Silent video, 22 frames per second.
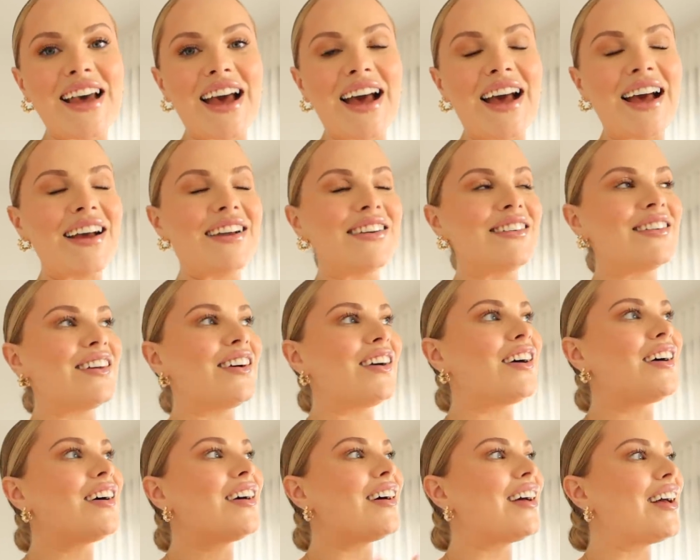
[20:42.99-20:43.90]
And
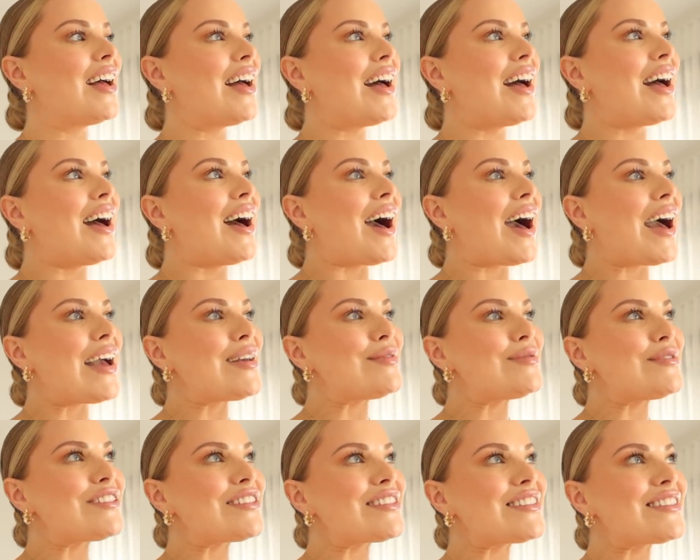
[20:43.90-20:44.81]
oh, I'm
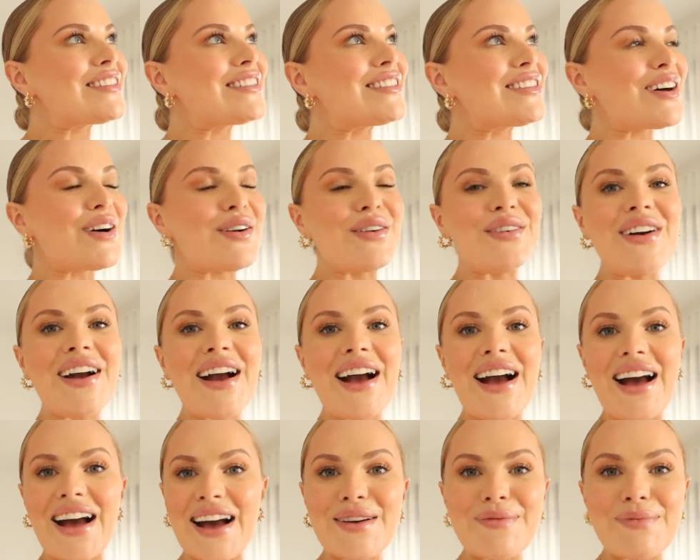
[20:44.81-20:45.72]
just so
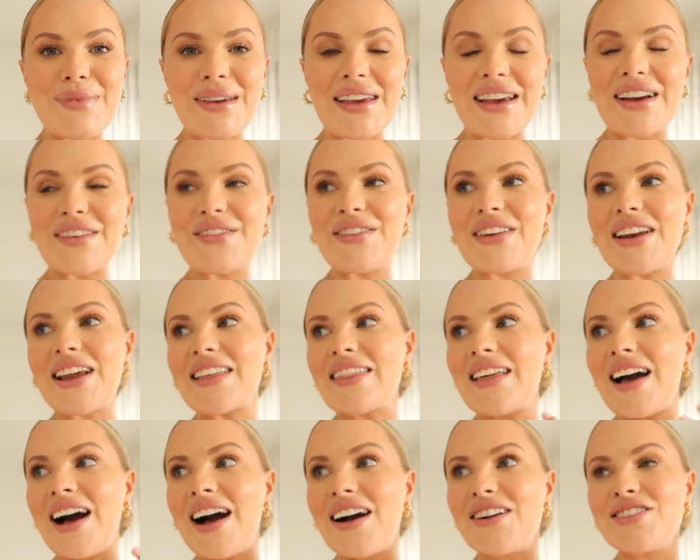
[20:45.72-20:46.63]
happy. I feel like
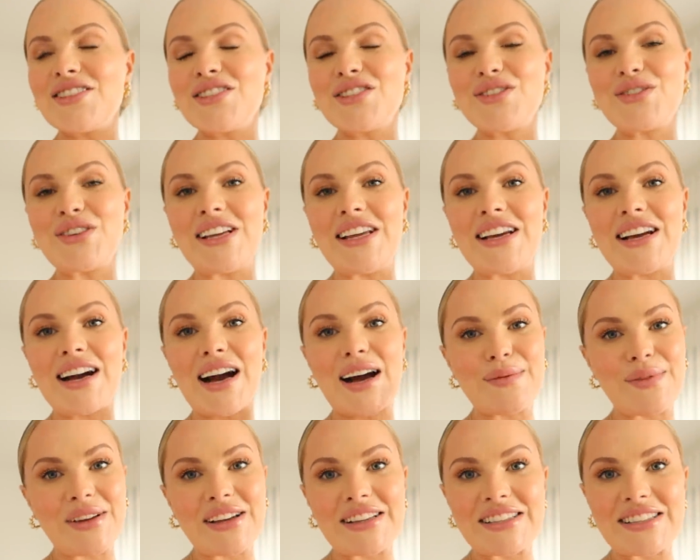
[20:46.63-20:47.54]
the house is really
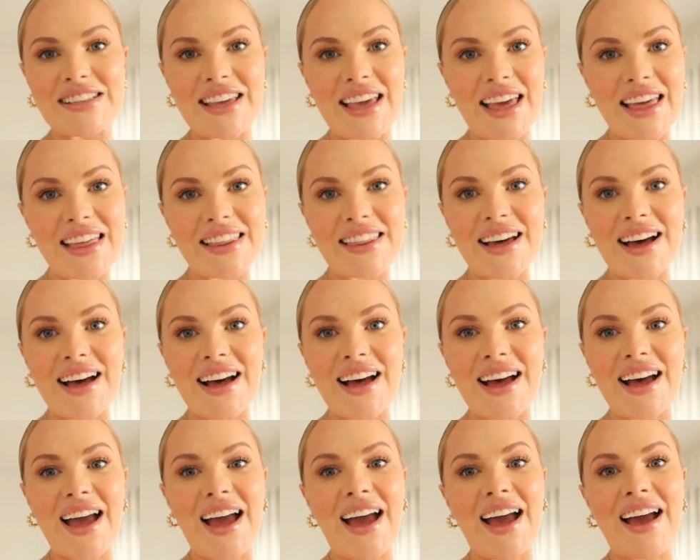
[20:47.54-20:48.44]
coming together.
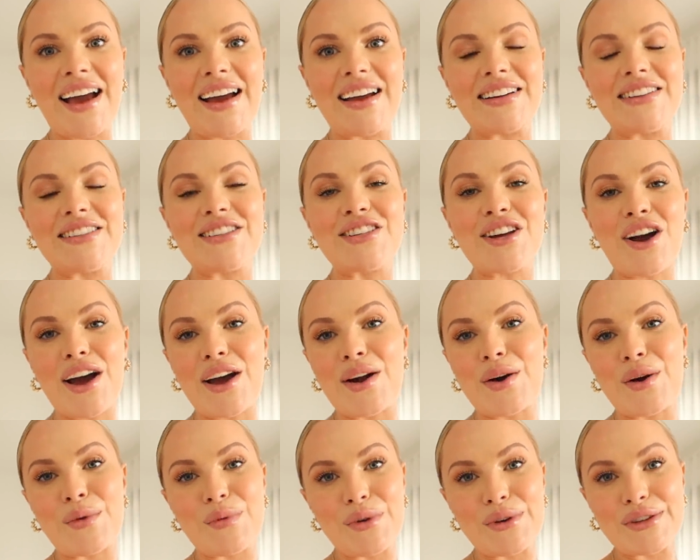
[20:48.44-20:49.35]
And yeah, I
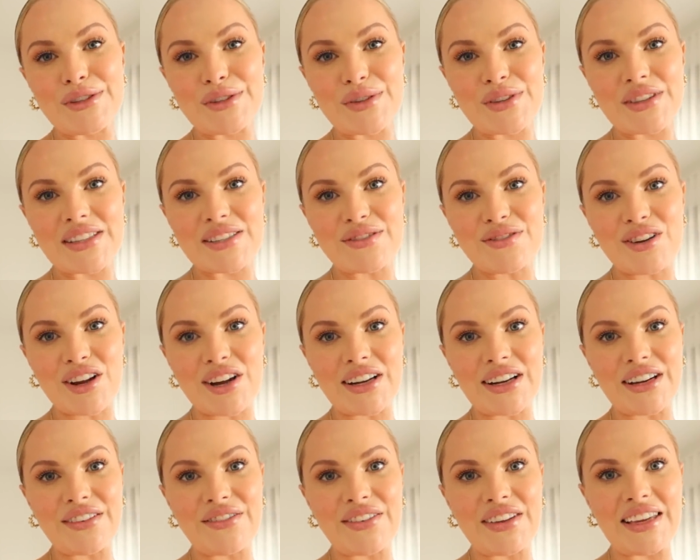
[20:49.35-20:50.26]
hope you enjoyed this
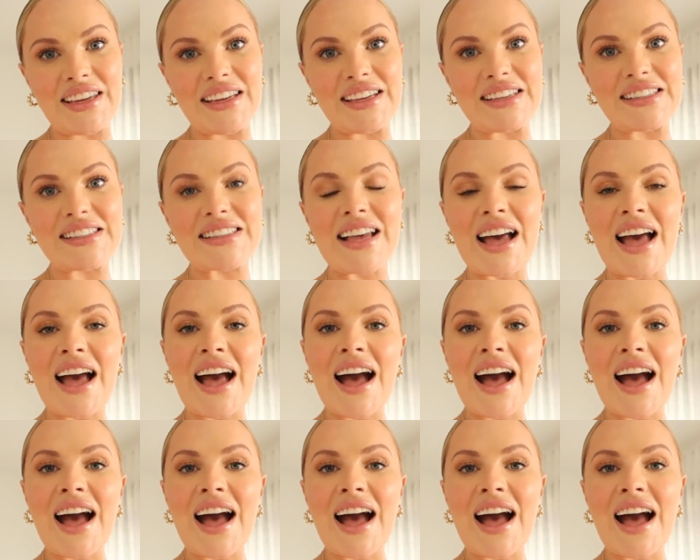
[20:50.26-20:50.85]
vlog, liefies.